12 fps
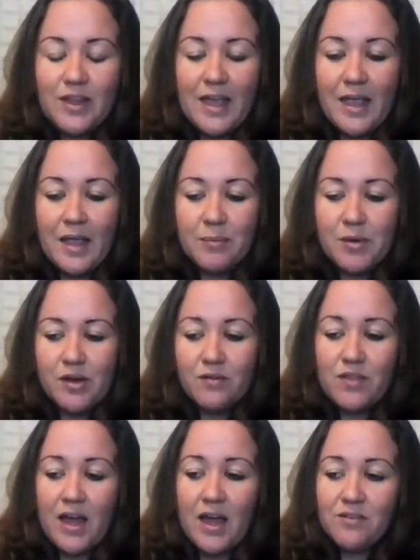flame
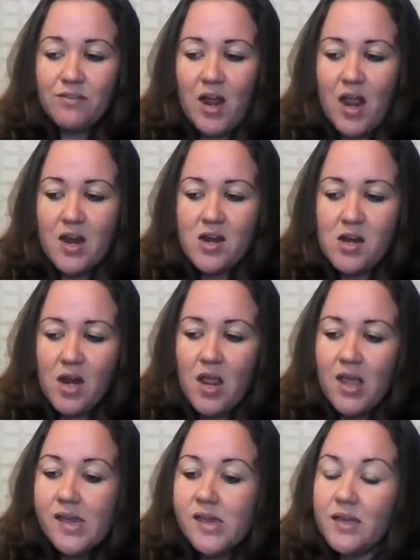of that fire
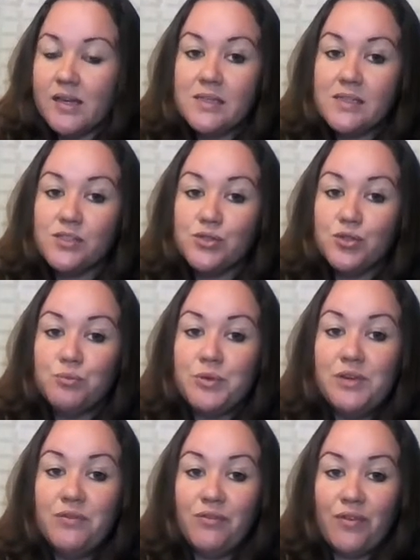needs to
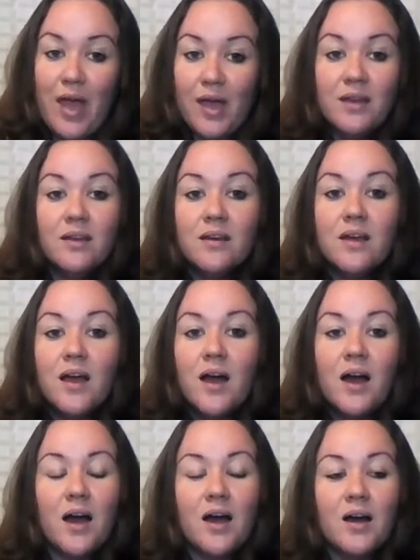be fed.
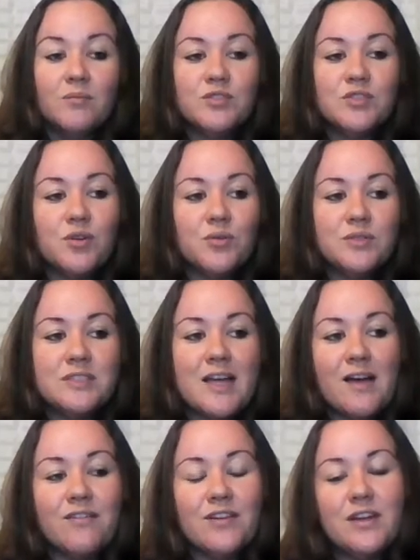So
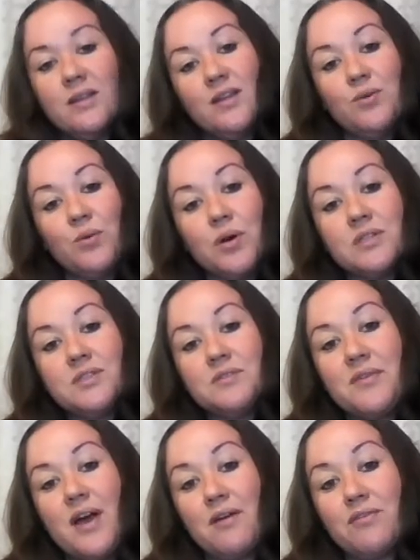definitely words
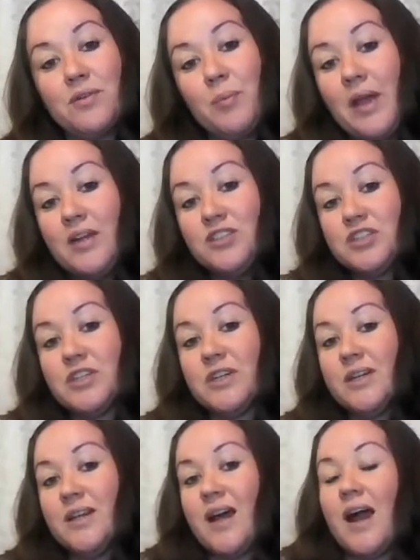of affirmation,
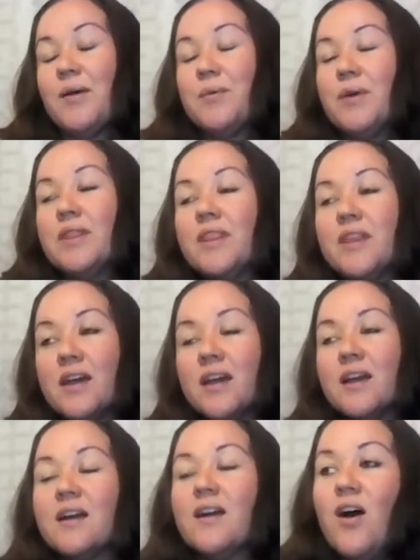I would
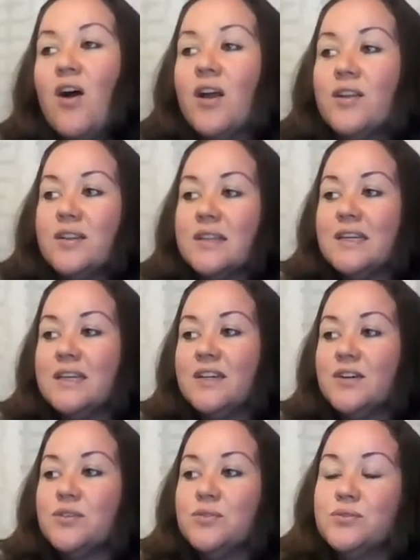think, are
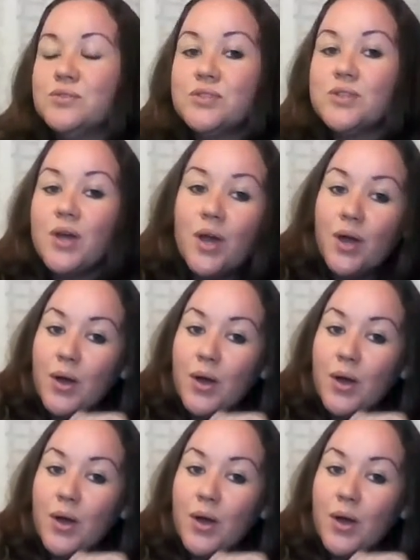Leo's.